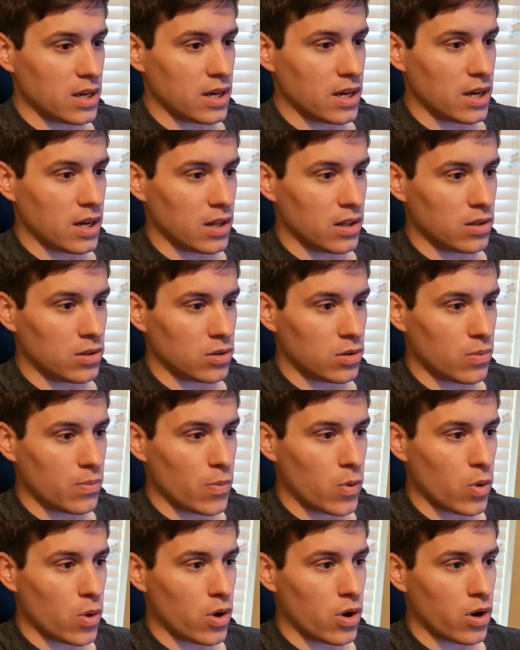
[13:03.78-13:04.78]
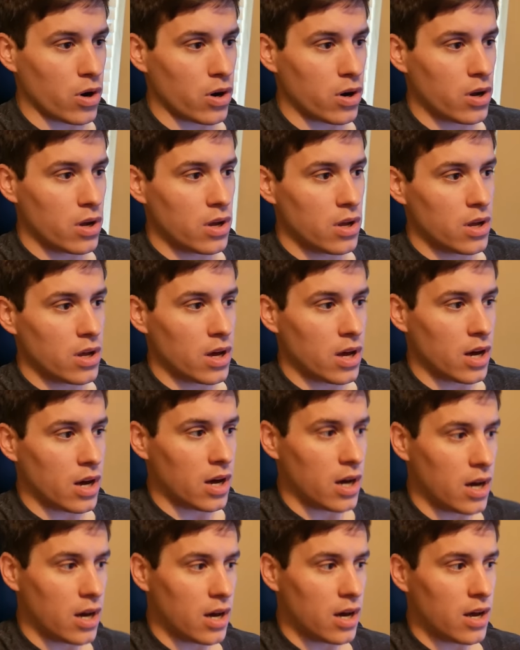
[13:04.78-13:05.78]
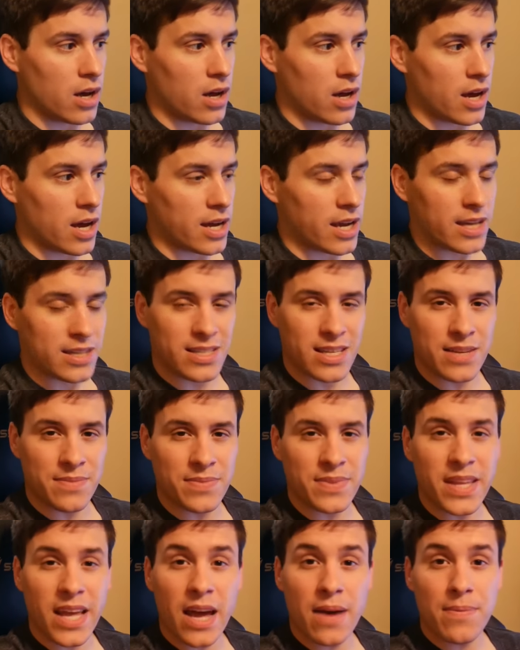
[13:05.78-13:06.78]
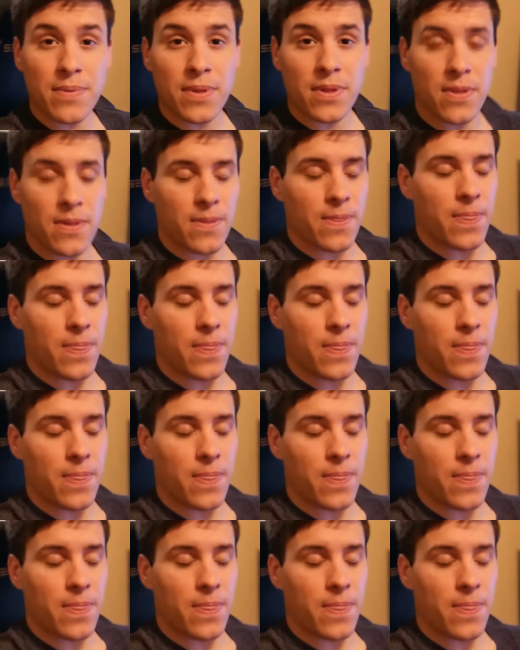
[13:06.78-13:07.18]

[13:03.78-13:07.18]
uh, a little more, uh, I guess, in depth